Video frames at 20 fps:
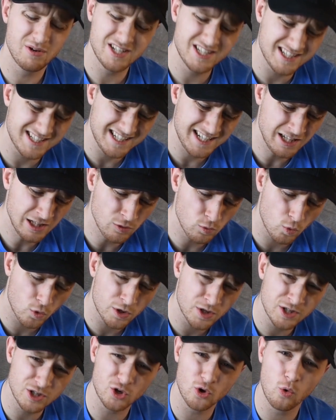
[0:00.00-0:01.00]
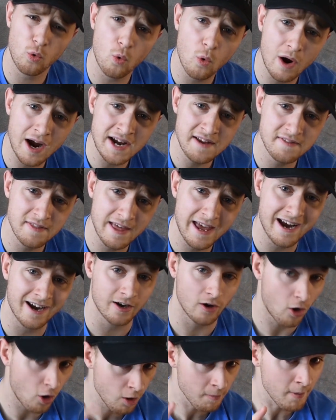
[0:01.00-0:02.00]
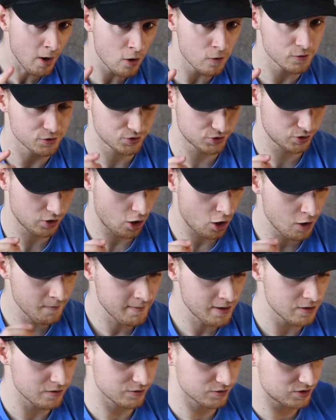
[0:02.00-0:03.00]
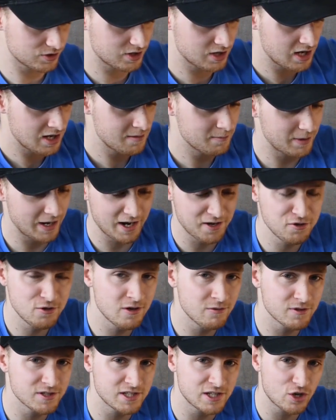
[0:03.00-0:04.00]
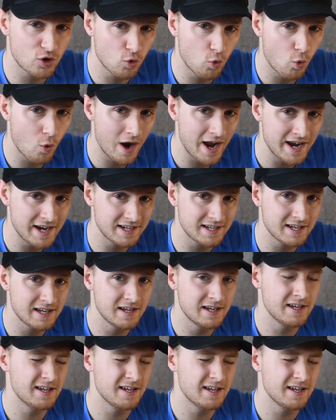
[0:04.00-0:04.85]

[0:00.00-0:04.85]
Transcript: we still weren't quite there. Almost. But I knew it wasn't quite